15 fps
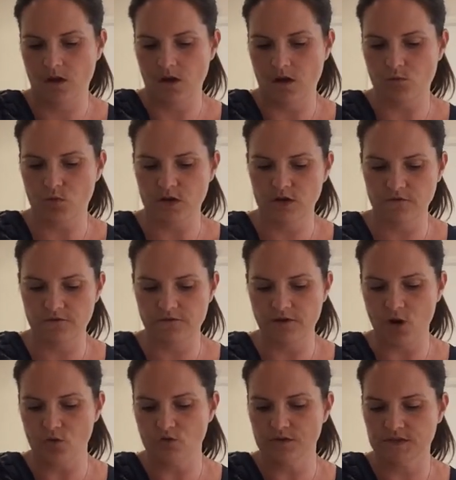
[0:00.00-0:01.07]
And when you
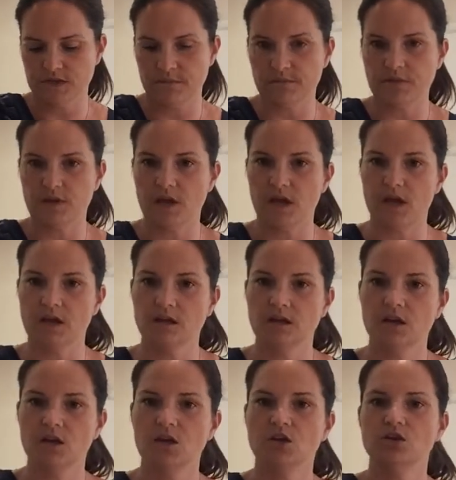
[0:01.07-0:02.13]
fold something in,
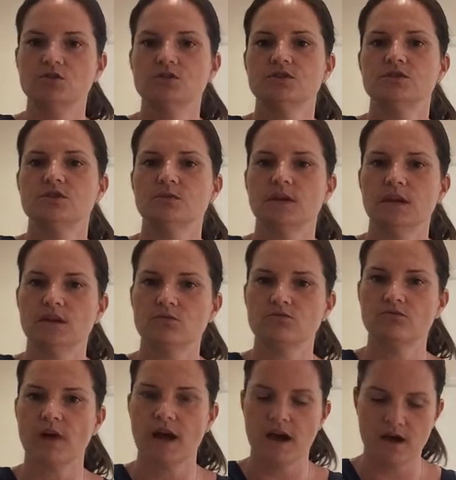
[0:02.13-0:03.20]
you just do it in a
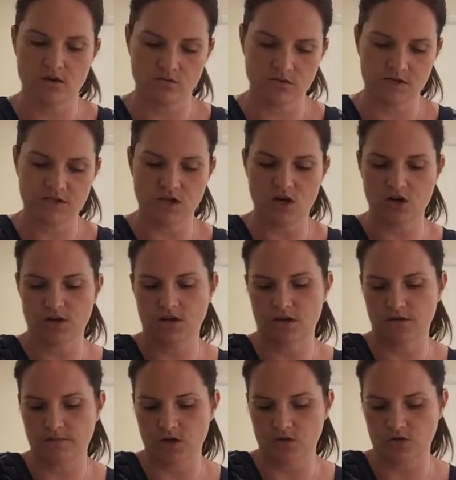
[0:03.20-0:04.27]
round
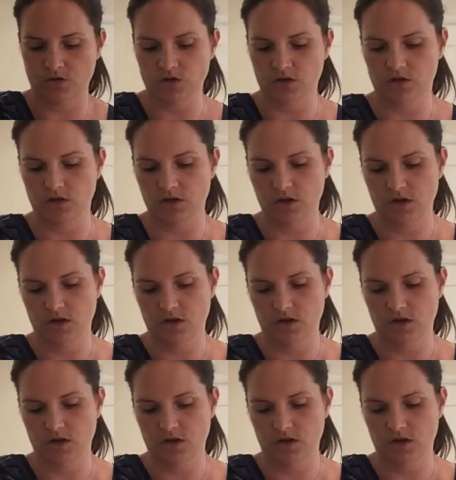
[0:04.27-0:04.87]
circular motion,